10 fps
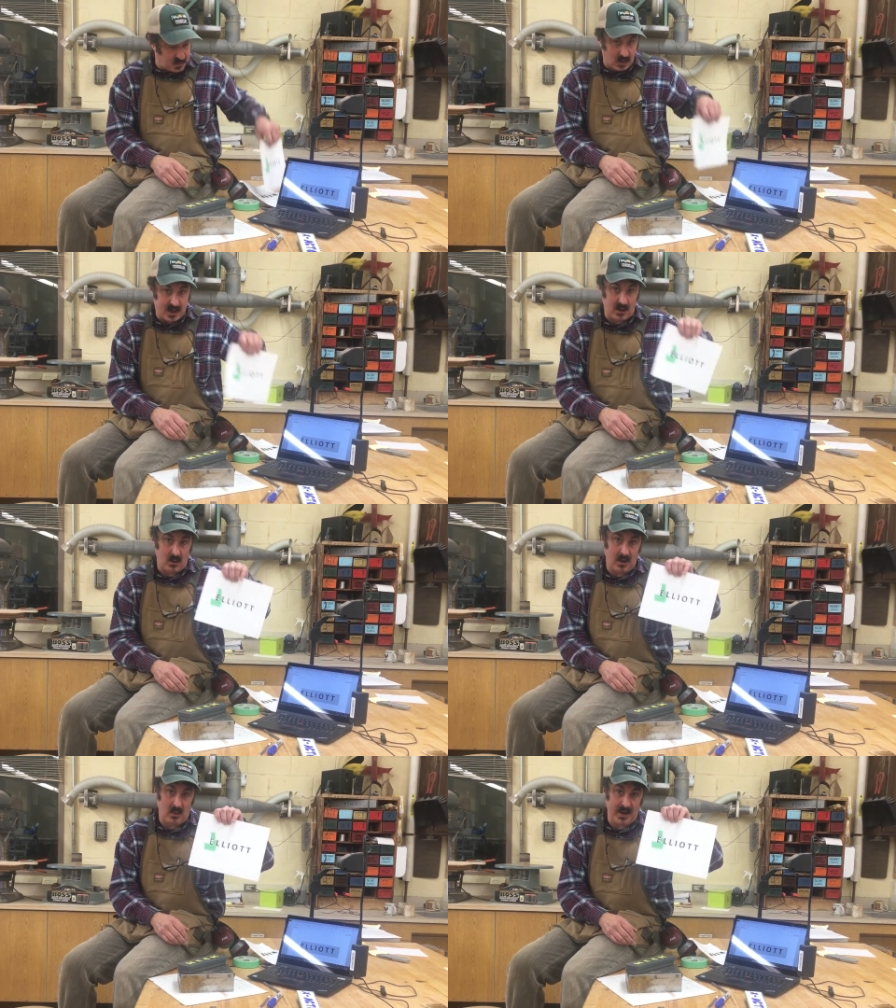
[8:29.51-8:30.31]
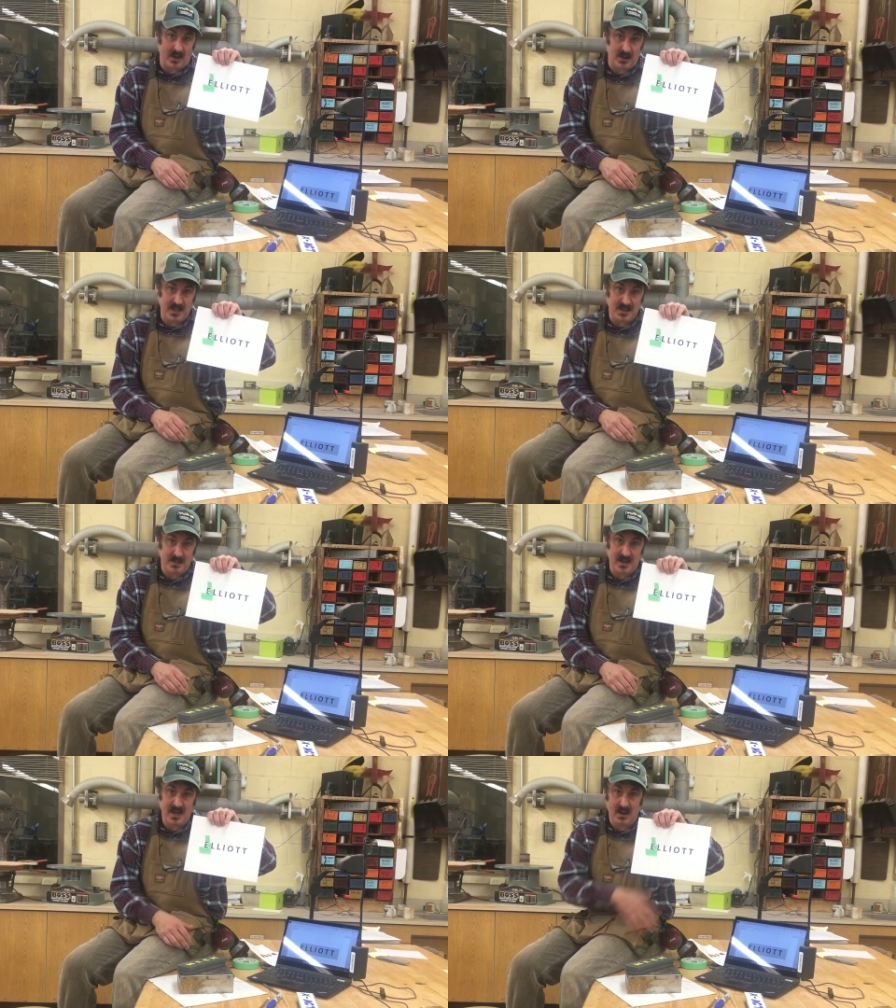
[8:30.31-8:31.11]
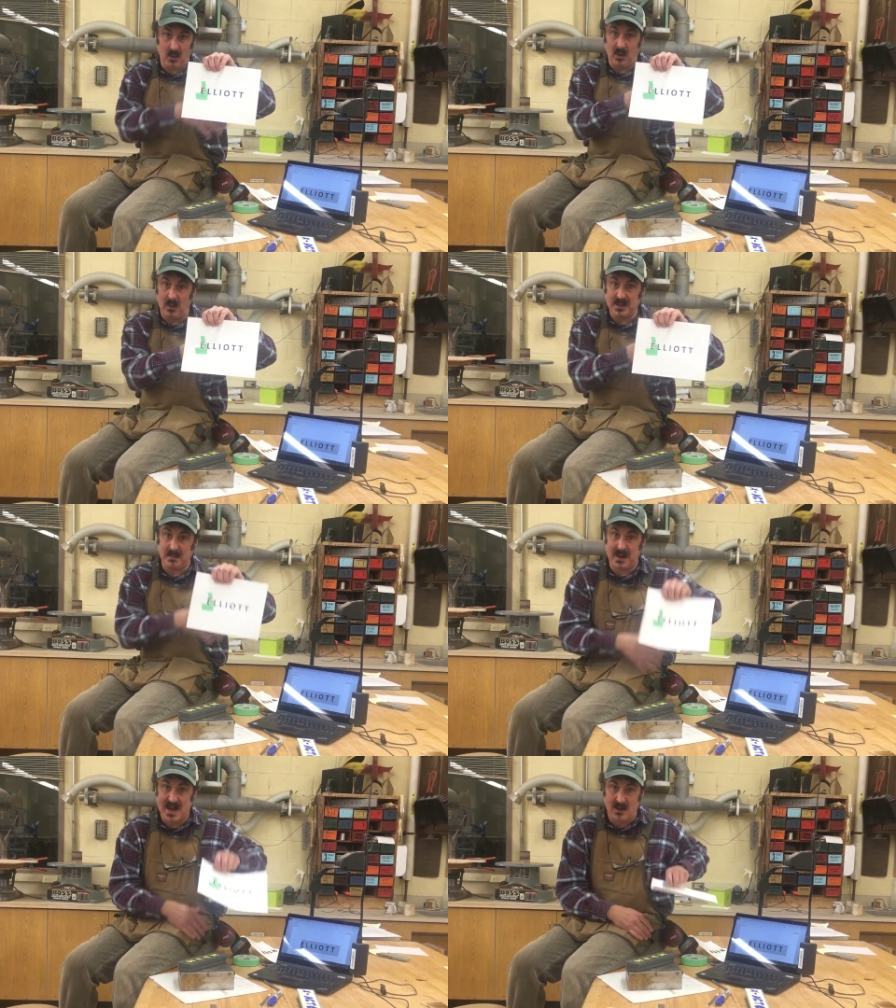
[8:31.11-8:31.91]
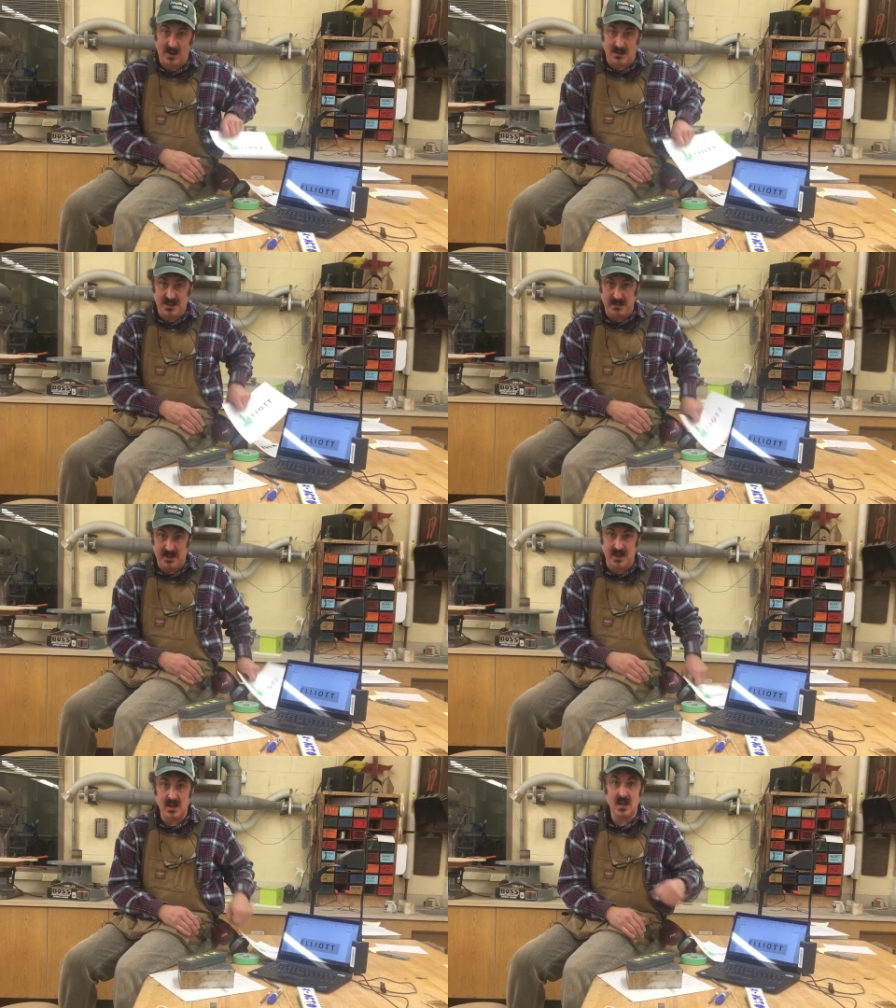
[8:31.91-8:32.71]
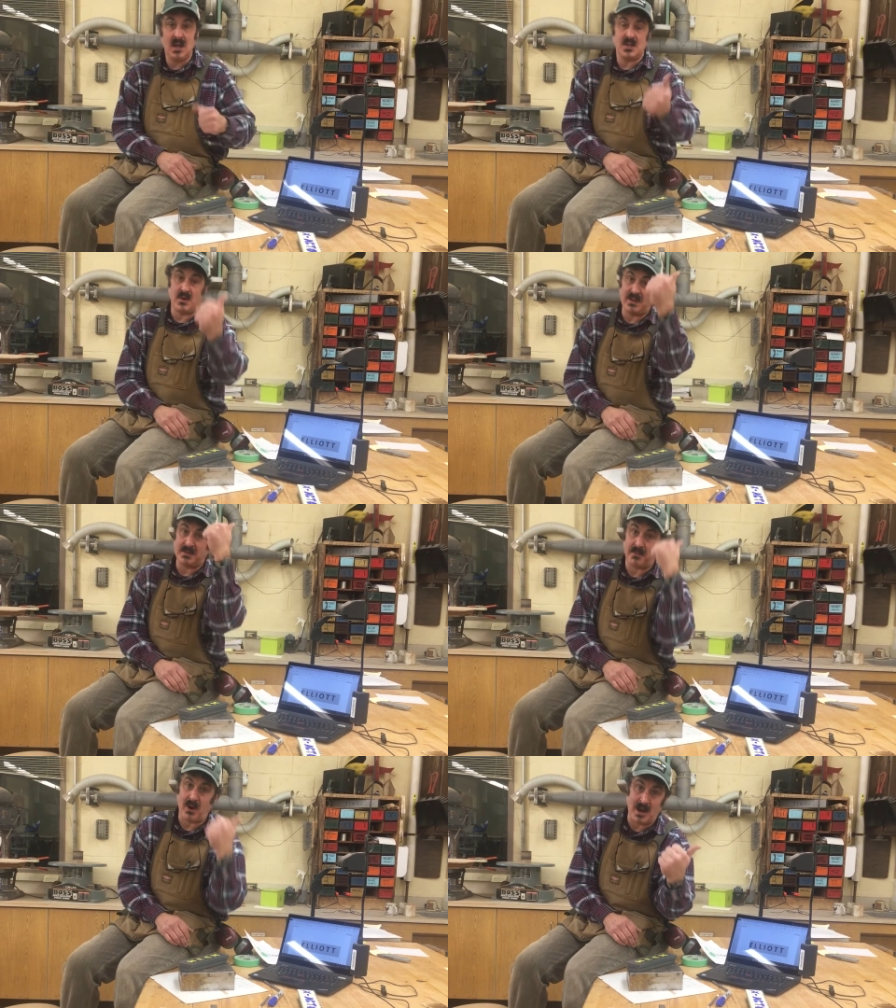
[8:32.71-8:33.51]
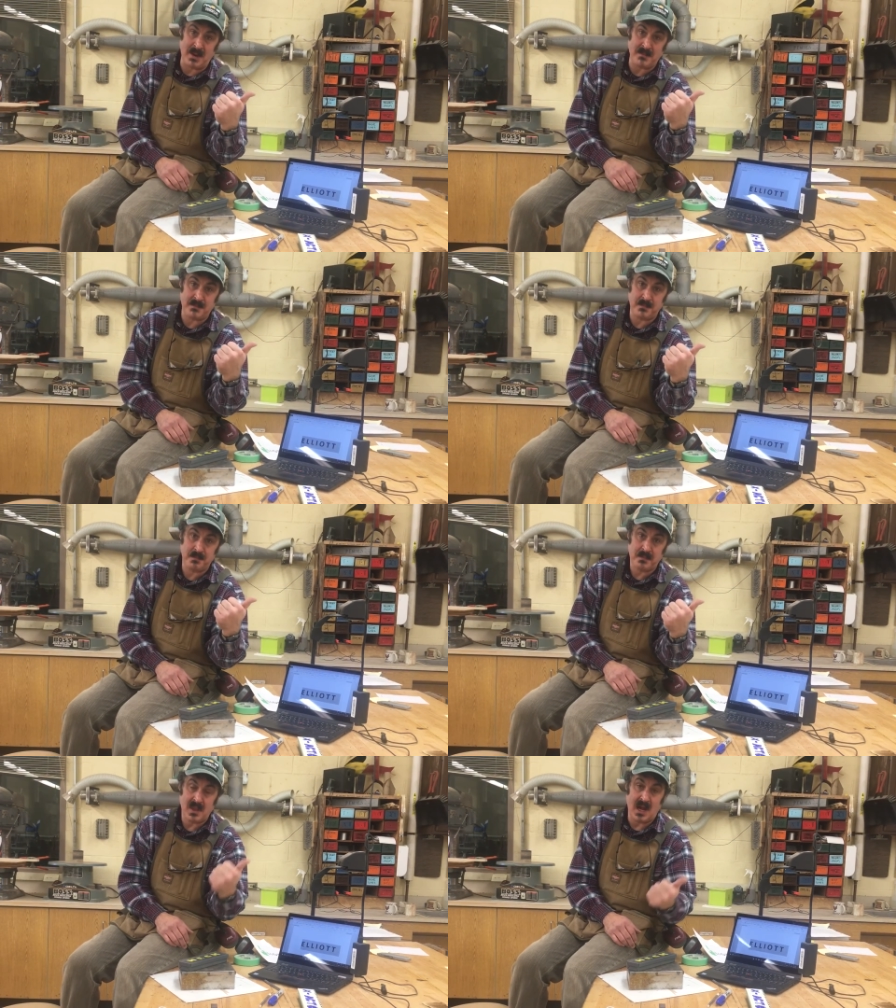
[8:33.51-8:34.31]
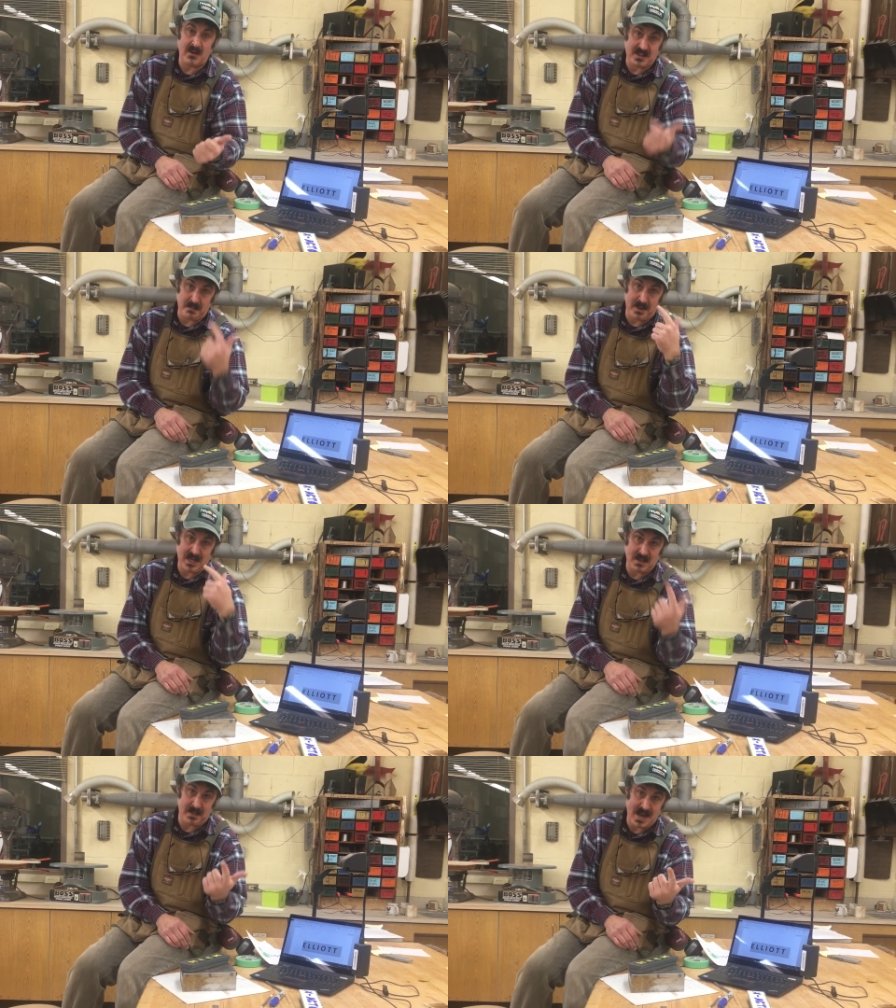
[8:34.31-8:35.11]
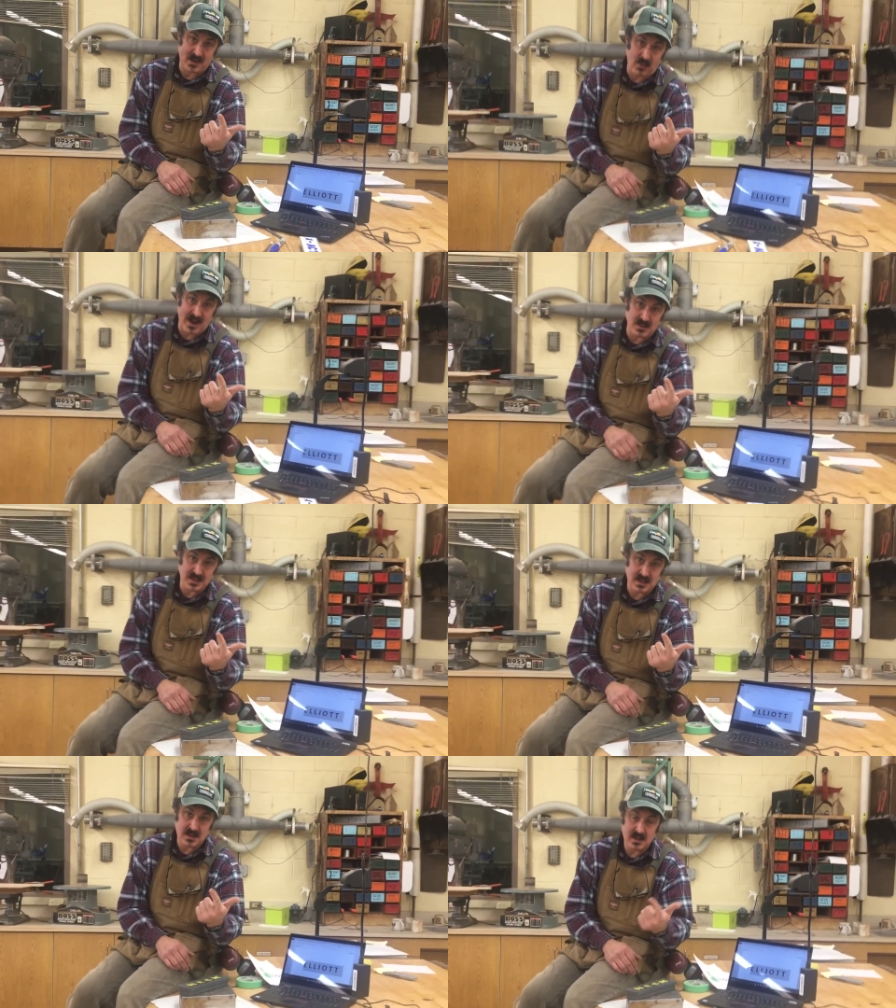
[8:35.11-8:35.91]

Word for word: what color would I want Elliot to be? And what do I want the background to be? So I'd have to prime it, I would have to paint the background,